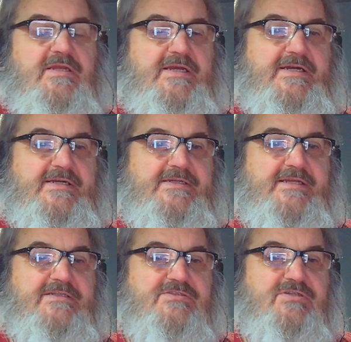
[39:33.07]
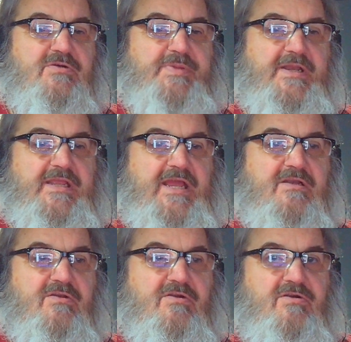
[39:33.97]
And so Penny had
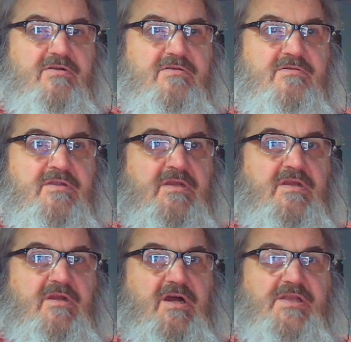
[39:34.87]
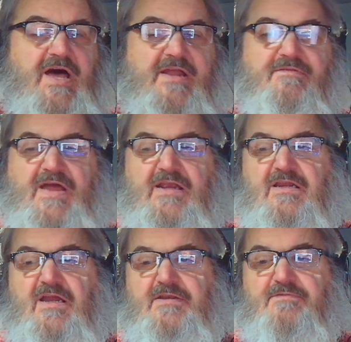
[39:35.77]
to learn a lot of that
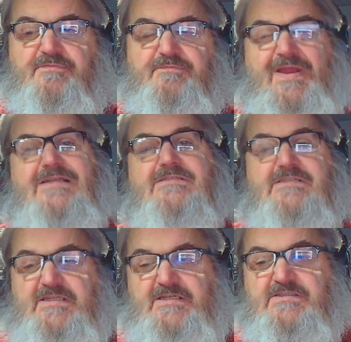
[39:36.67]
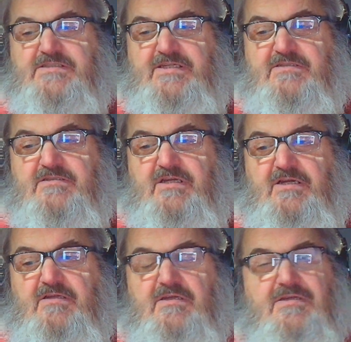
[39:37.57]
kind of fanciness
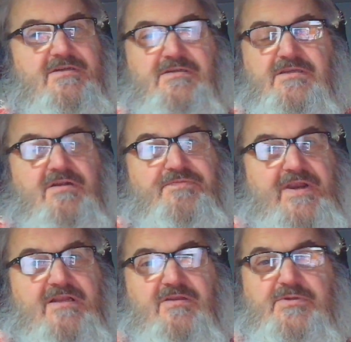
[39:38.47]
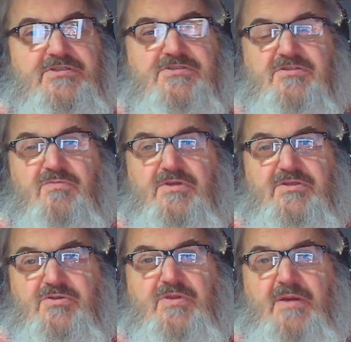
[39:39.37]
that, frankly, we just don't really
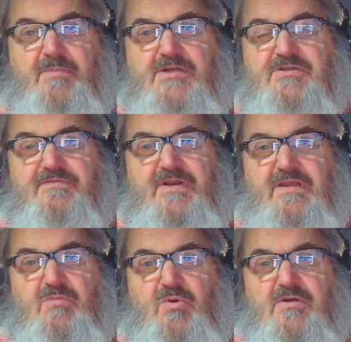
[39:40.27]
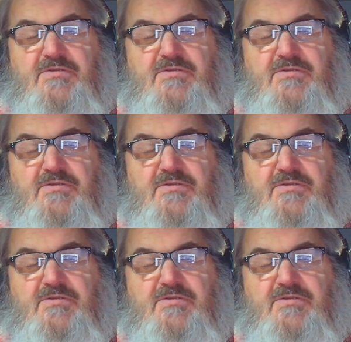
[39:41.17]
do that much of anymore.